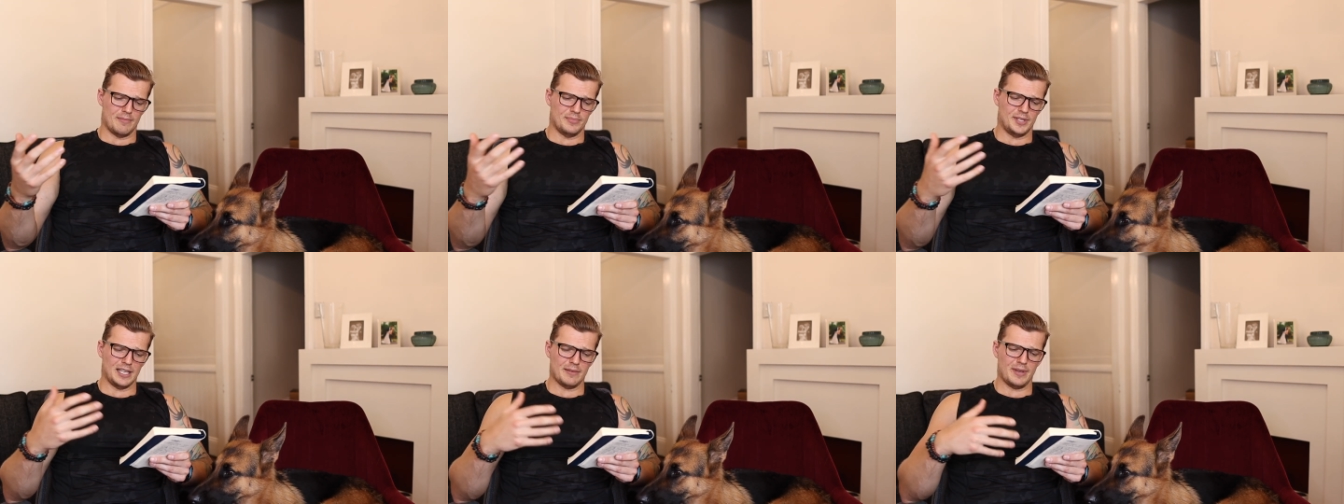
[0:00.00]

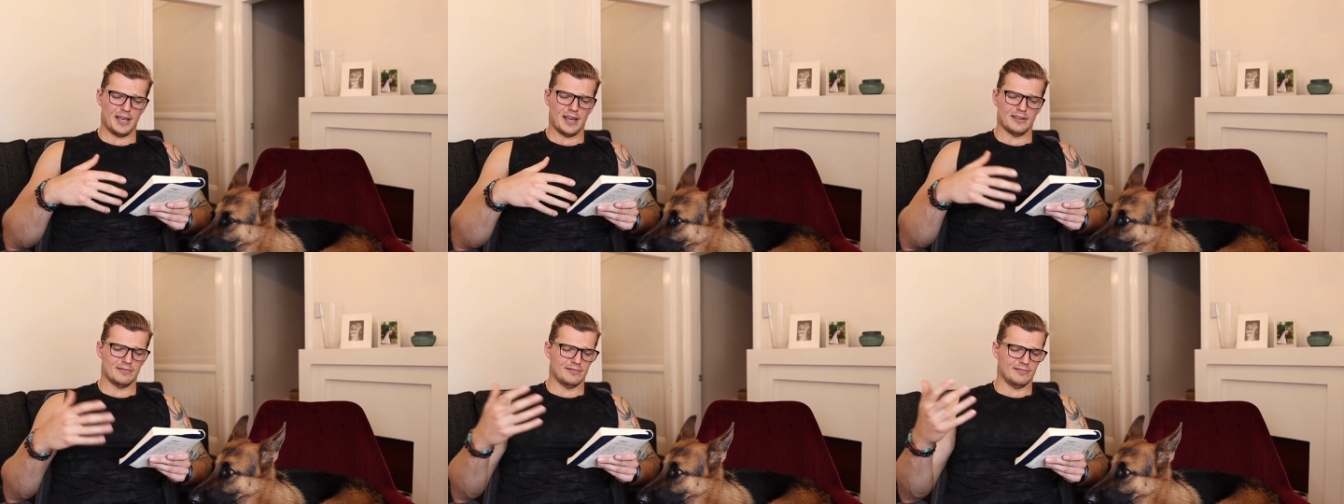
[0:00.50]
Think
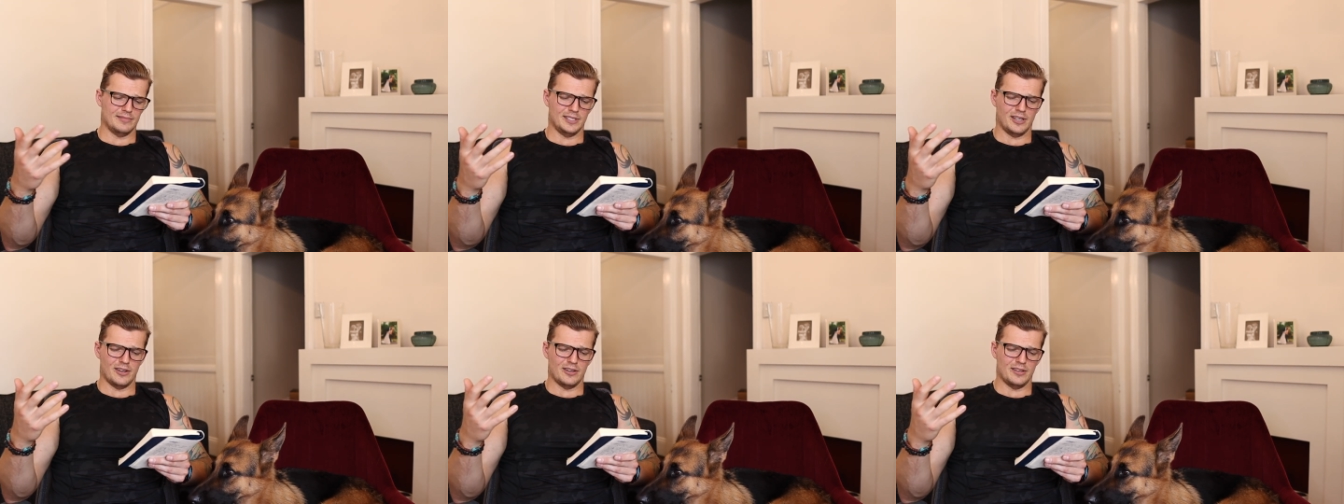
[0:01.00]
about,
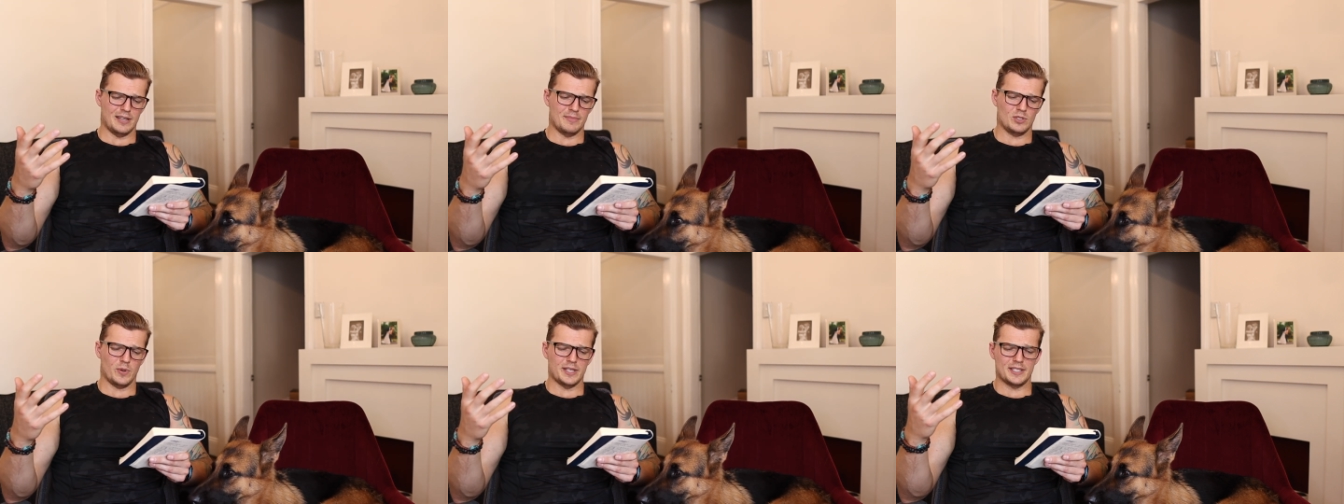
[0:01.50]
in
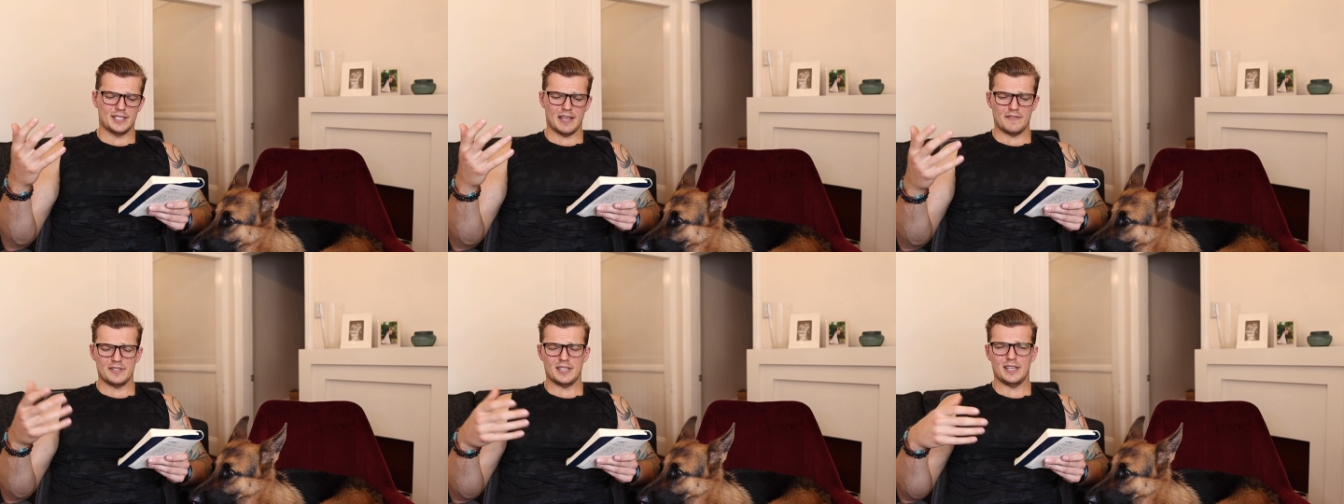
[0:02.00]
between
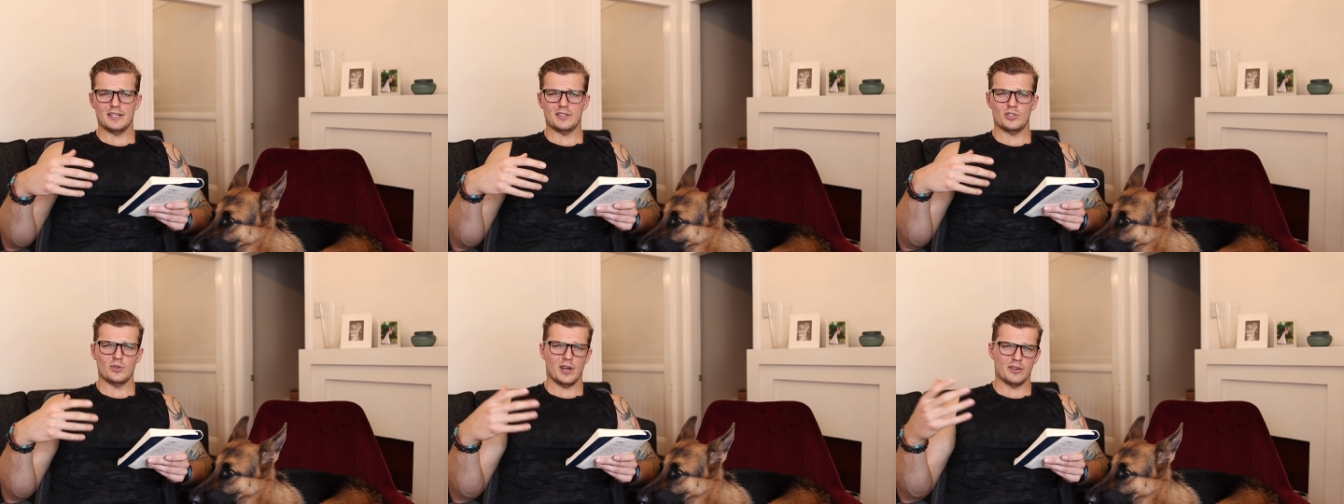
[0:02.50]
$70 to
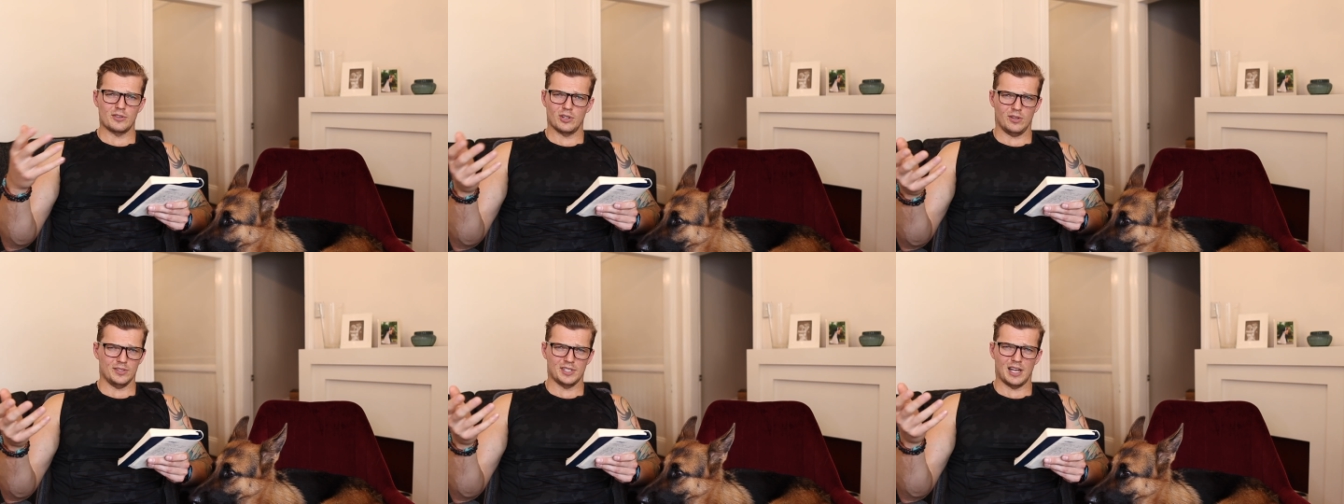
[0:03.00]

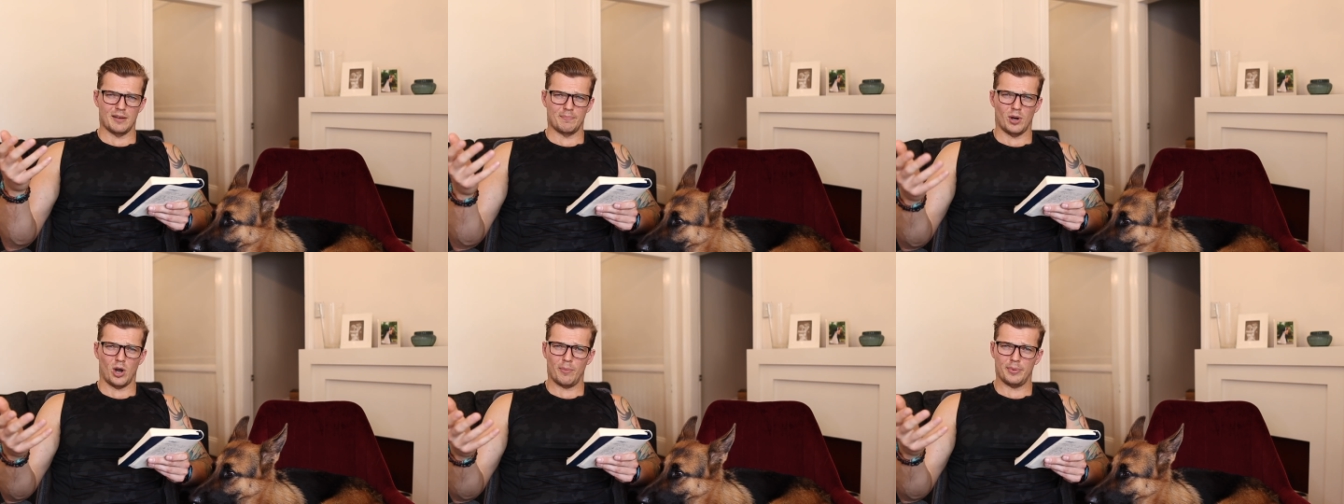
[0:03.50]
$200 a
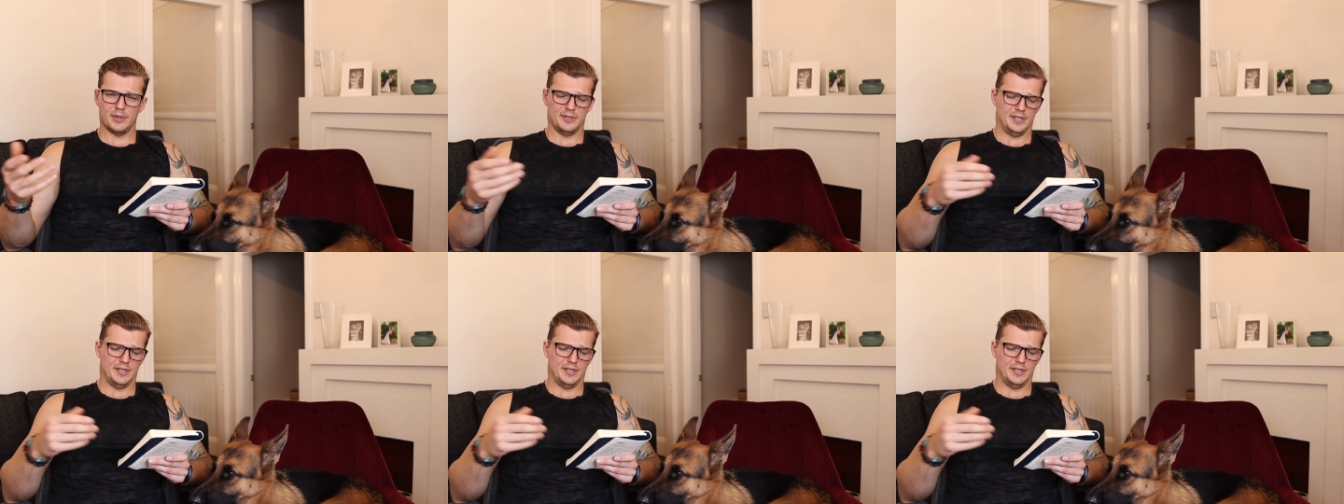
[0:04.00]
pop.